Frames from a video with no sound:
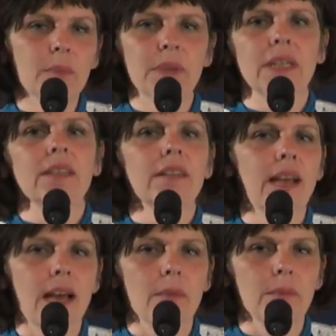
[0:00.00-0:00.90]
big
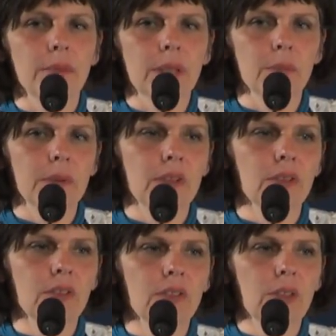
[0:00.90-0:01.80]
dam being
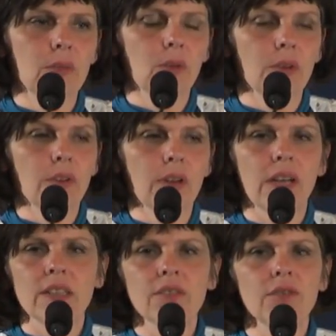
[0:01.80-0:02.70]
built in one of the
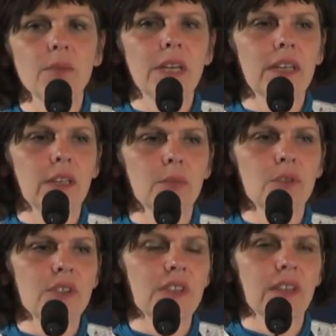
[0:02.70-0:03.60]
last remaining
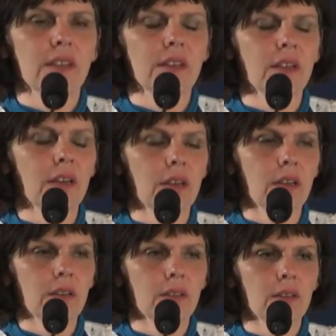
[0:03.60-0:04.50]
pristine
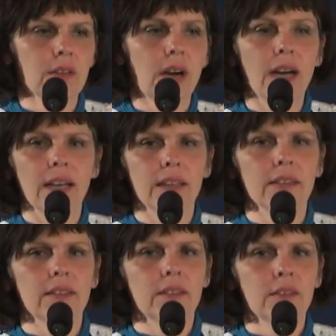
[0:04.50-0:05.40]

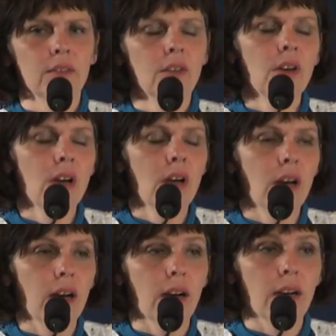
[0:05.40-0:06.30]
highlands
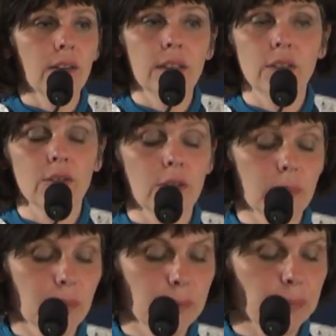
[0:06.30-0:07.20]
in
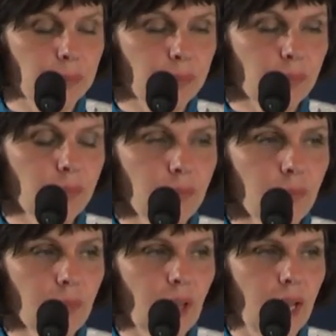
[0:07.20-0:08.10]
Europe.
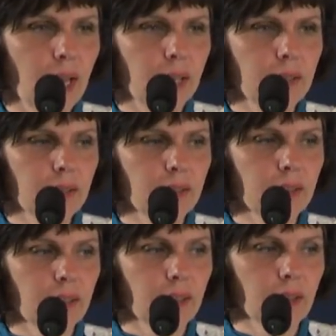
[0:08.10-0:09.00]
And
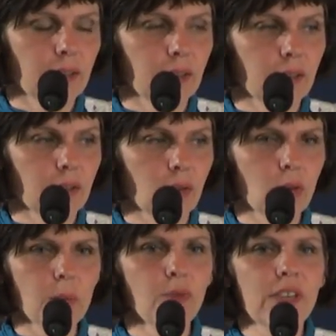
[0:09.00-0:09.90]
the
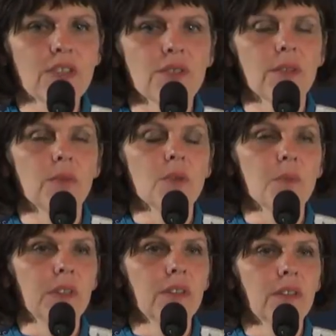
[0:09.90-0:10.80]
corporation that was
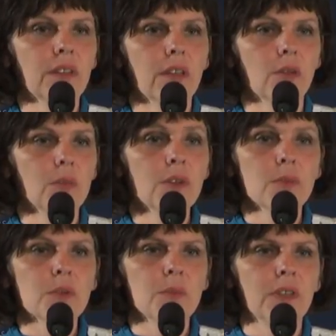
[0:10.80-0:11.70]
building the
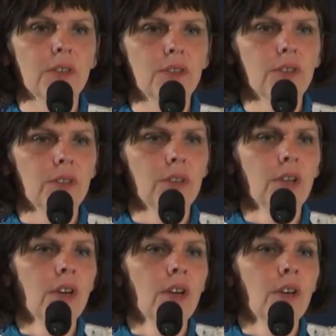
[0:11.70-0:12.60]
aluminum
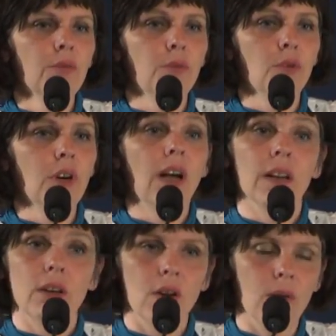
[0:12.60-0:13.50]
smelter for
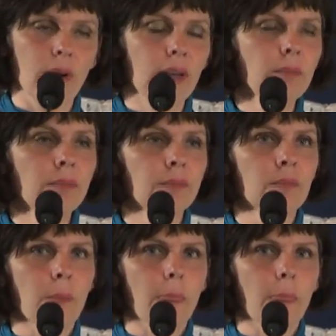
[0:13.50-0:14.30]
Alcoa